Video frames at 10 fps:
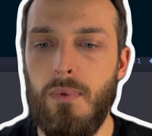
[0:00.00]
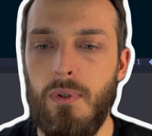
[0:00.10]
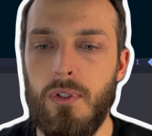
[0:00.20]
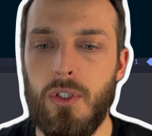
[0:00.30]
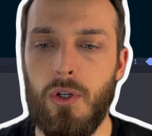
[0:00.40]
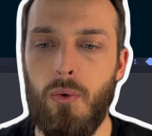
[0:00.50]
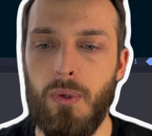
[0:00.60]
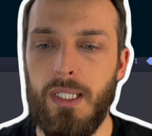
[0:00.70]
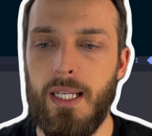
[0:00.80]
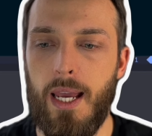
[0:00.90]
So
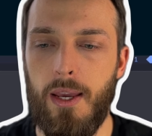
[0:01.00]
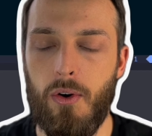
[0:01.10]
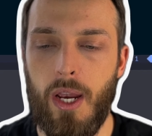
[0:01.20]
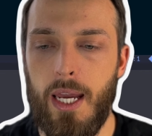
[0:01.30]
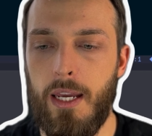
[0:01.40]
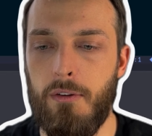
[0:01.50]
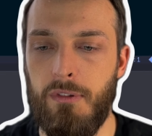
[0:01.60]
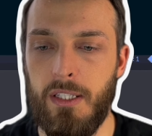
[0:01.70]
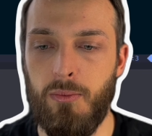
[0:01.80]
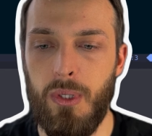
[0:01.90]
we say, okay, if
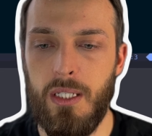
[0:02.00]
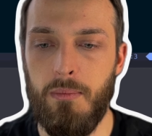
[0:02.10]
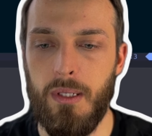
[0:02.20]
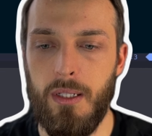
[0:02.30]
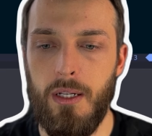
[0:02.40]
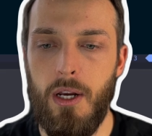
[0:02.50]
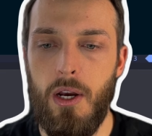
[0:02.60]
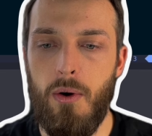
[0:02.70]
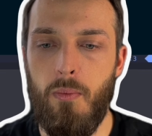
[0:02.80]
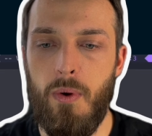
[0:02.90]
it's visible,
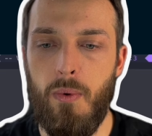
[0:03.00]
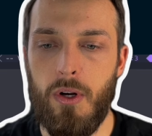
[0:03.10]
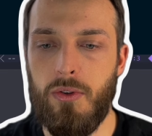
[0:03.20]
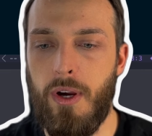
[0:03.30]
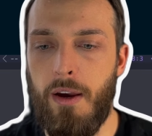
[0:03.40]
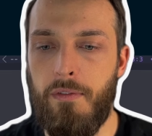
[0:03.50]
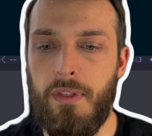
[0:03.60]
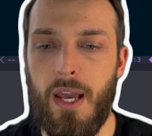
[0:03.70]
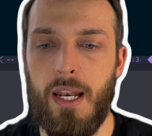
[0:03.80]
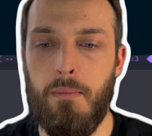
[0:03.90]
we want to have
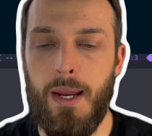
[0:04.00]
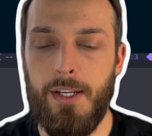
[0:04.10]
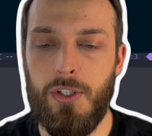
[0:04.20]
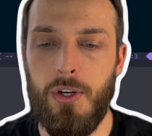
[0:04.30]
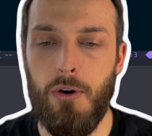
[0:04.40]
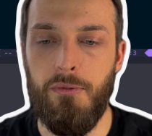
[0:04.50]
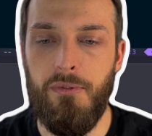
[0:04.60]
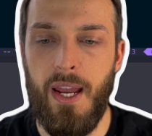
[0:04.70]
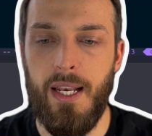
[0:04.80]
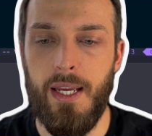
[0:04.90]
the animation of
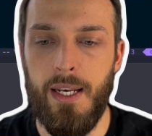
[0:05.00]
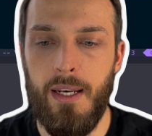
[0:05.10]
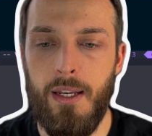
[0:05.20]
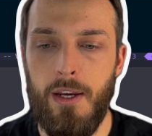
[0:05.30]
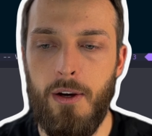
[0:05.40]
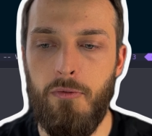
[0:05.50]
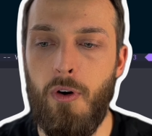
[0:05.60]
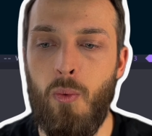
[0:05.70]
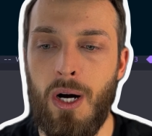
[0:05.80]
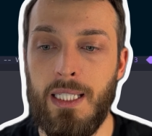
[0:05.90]
fade in
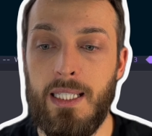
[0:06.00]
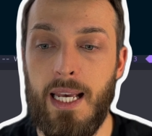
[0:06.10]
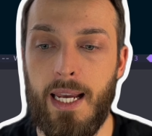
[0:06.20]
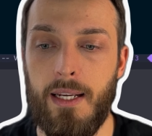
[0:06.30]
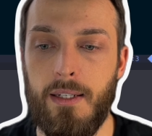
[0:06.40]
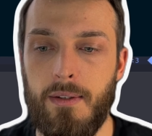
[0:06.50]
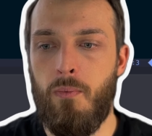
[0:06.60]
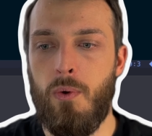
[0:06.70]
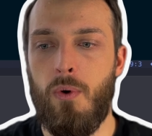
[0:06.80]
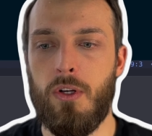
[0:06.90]
for 1 second.
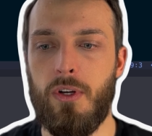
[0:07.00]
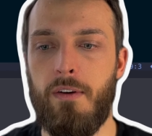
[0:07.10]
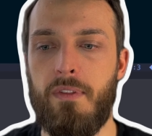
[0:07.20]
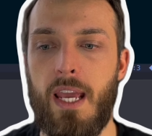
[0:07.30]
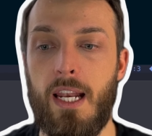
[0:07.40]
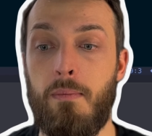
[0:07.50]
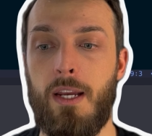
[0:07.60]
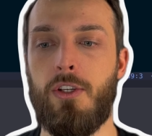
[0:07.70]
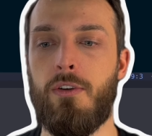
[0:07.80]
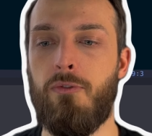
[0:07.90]
We want to have the
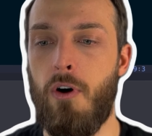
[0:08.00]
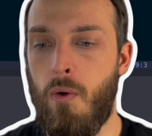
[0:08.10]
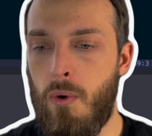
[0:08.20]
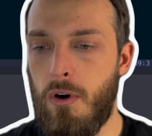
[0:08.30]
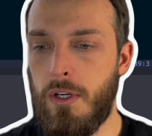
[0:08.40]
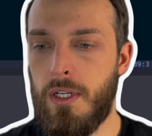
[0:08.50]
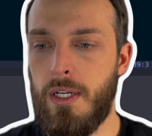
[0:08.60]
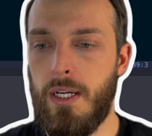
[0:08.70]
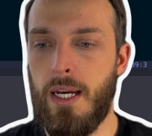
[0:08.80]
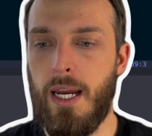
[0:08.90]
animation forward
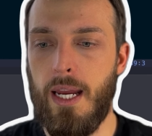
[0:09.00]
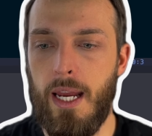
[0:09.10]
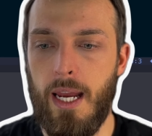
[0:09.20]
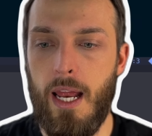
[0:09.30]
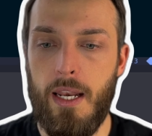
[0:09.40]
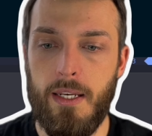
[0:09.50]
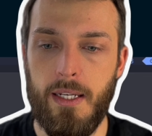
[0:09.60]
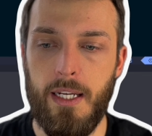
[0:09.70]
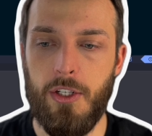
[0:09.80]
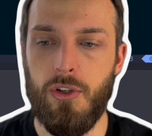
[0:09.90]

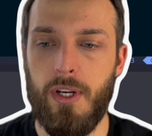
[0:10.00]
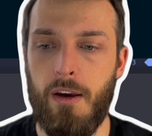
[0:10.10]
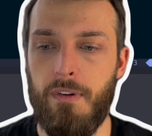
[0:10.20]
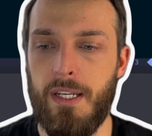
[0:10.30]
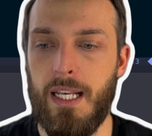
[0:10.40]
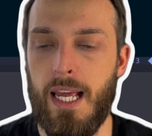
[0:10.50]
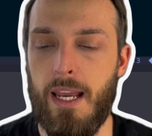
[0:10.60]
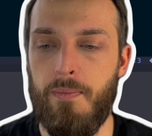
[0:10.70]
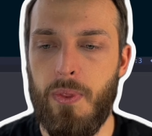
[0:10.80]
and it should have a delay.